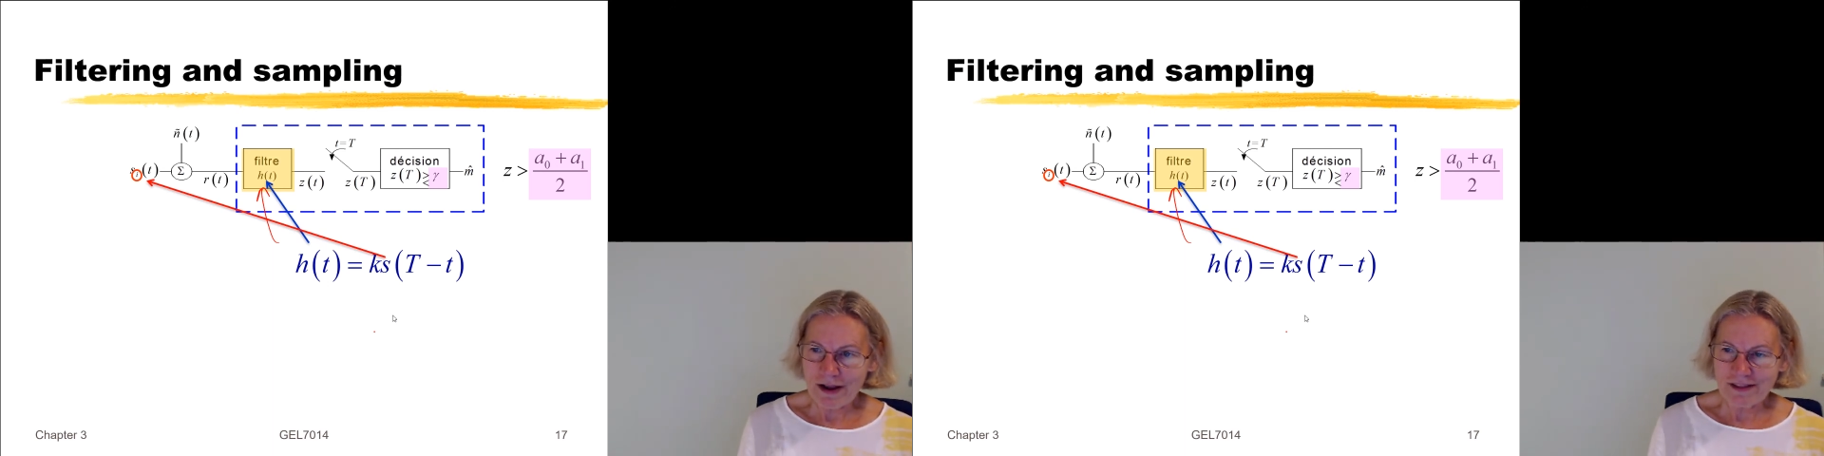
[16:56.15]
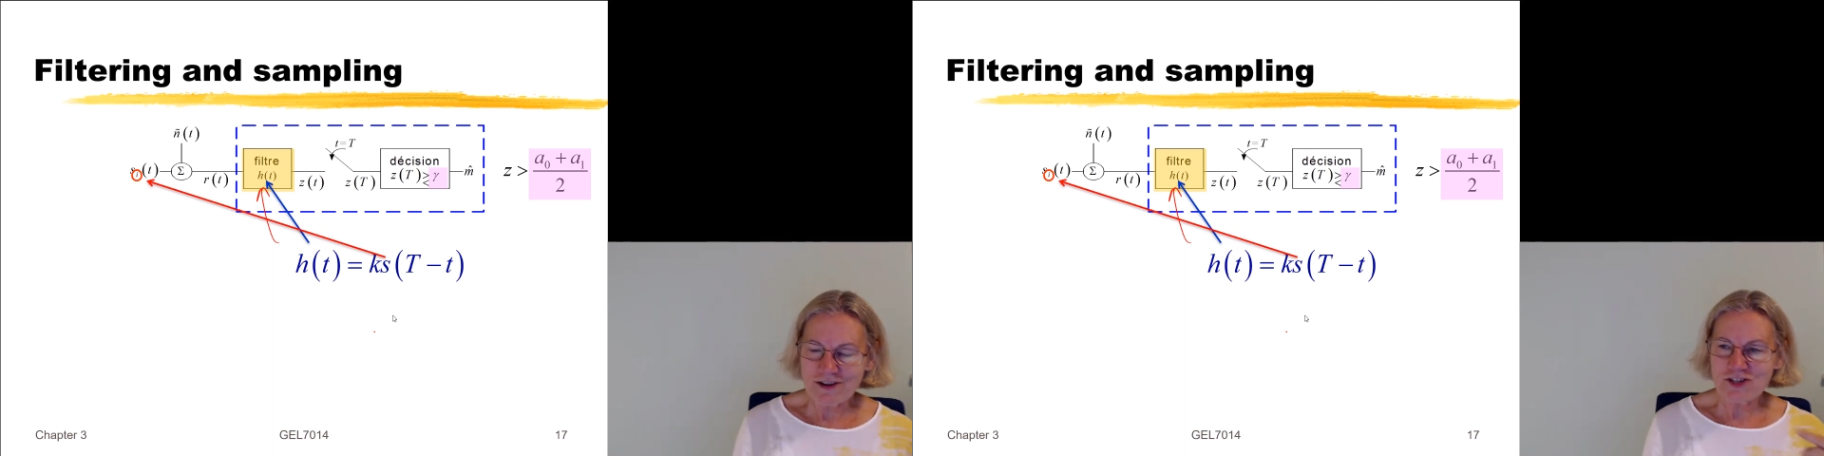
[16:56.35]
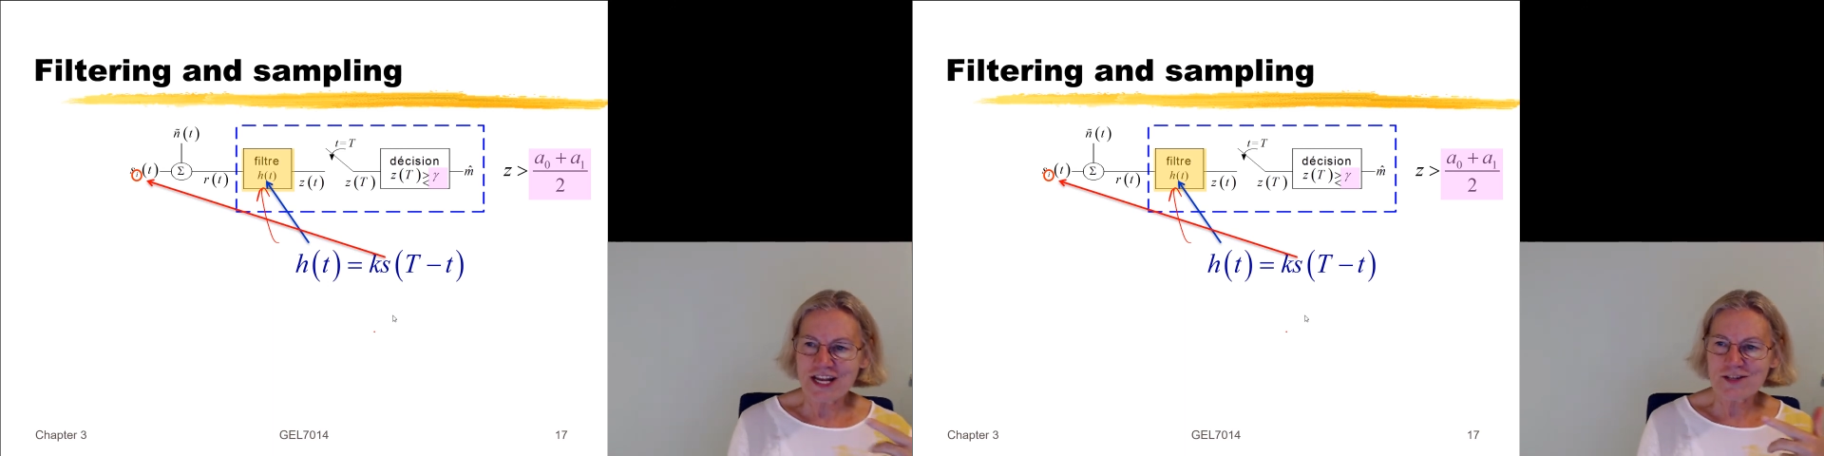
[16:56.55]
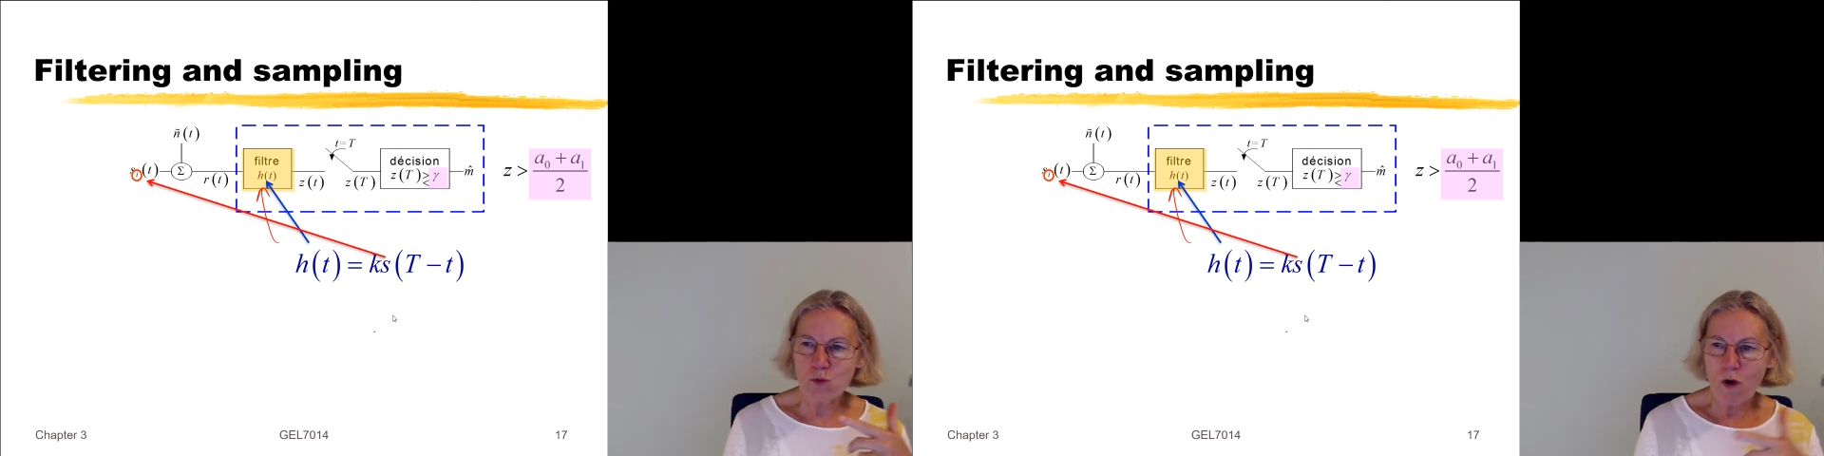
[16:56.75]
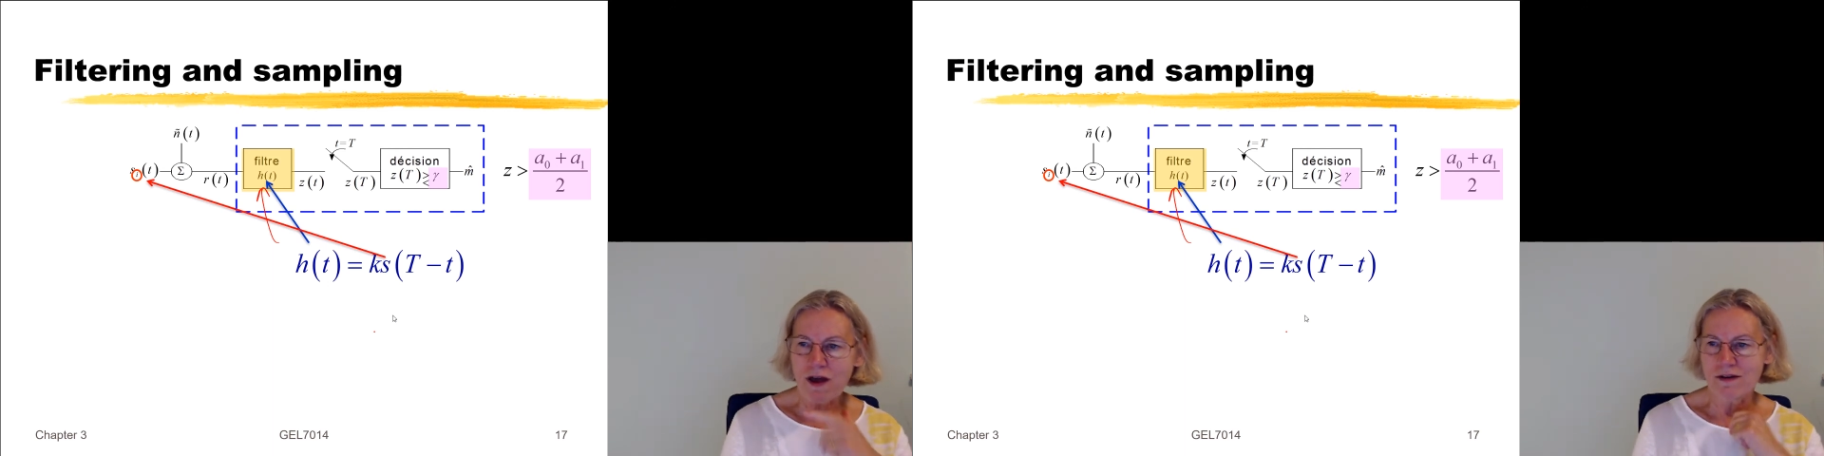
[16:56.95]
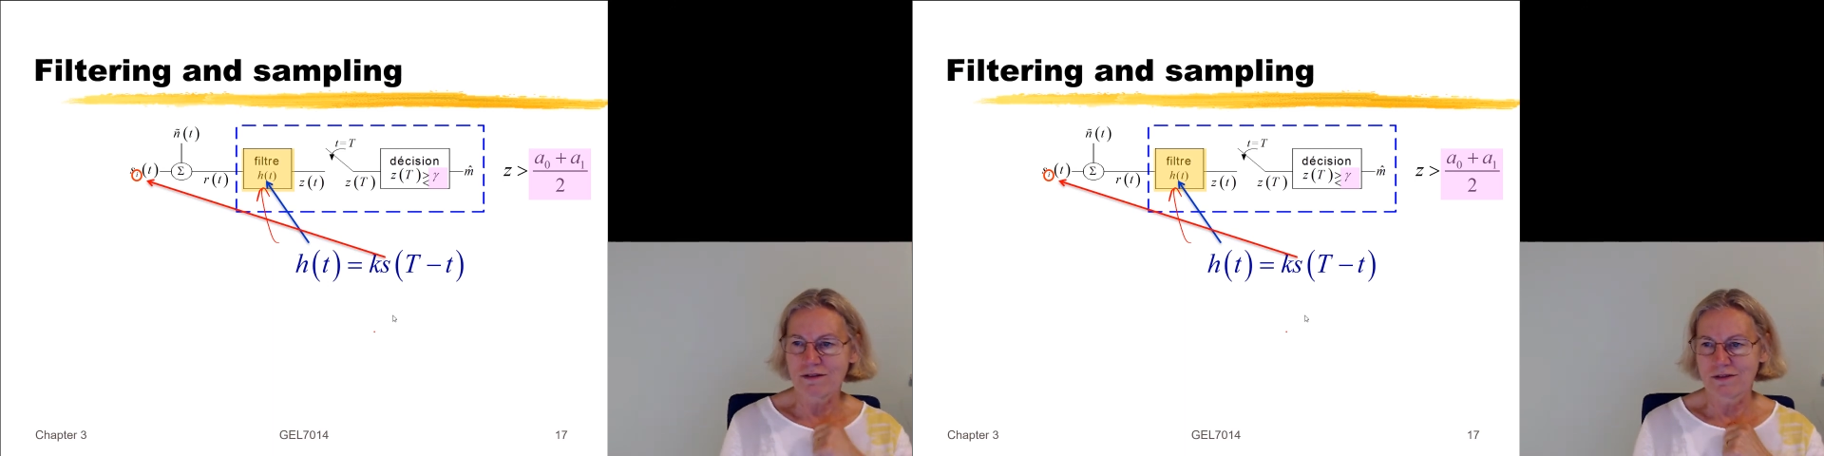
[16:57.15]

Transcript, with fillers: and there's S1.